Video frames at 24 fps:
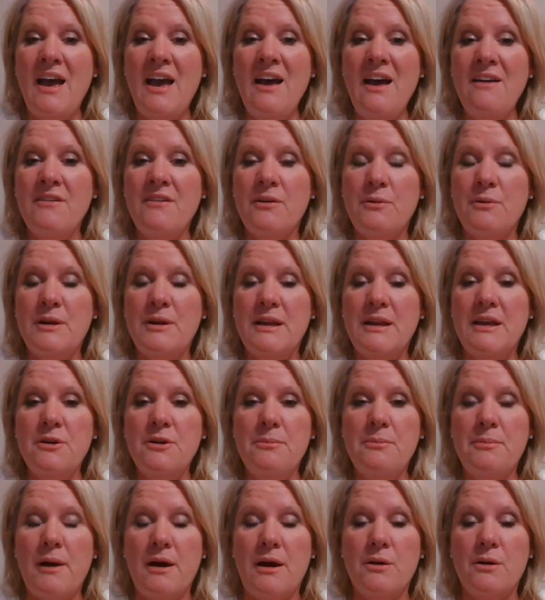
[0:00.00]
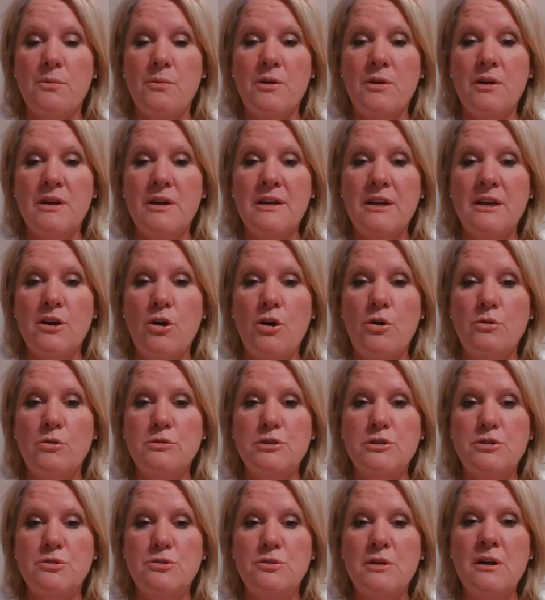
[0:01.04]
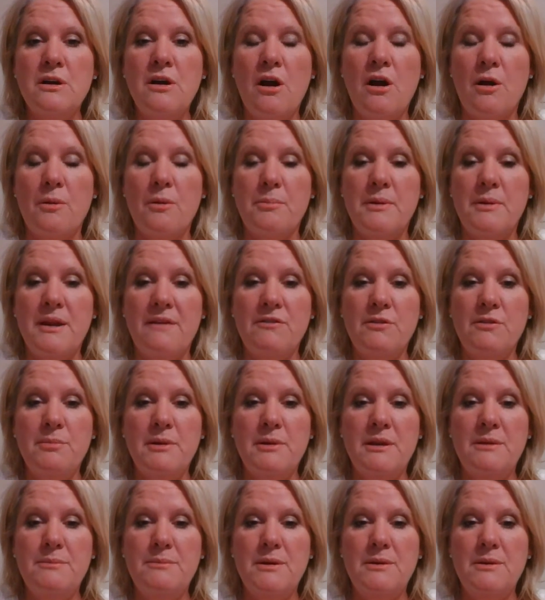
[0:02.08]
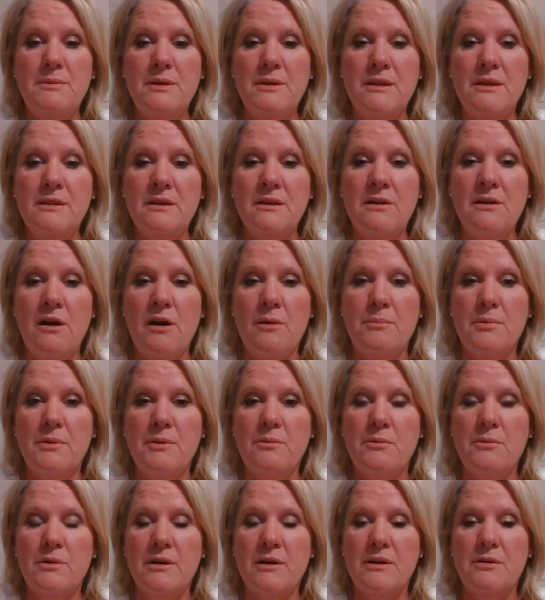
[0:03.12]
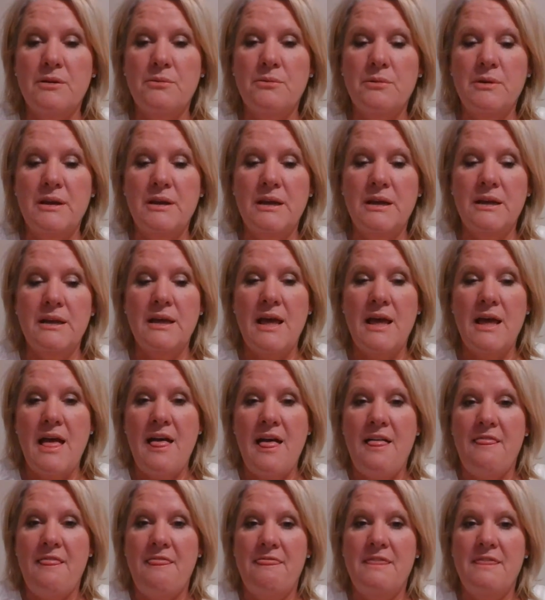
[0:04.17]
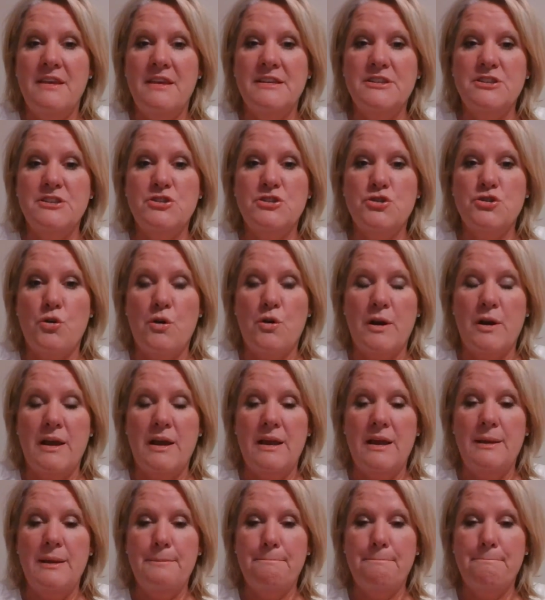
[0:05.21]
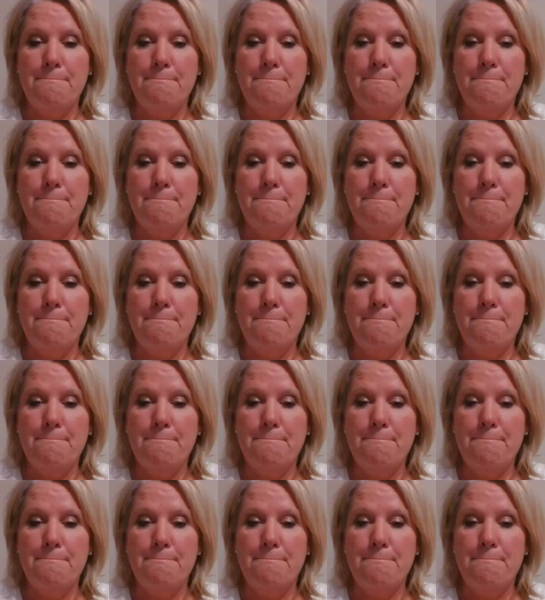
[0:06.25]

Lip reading: I want to hear about it. We're going to go to the carpet. Everybody meet me at the carpet. We're going to read this story.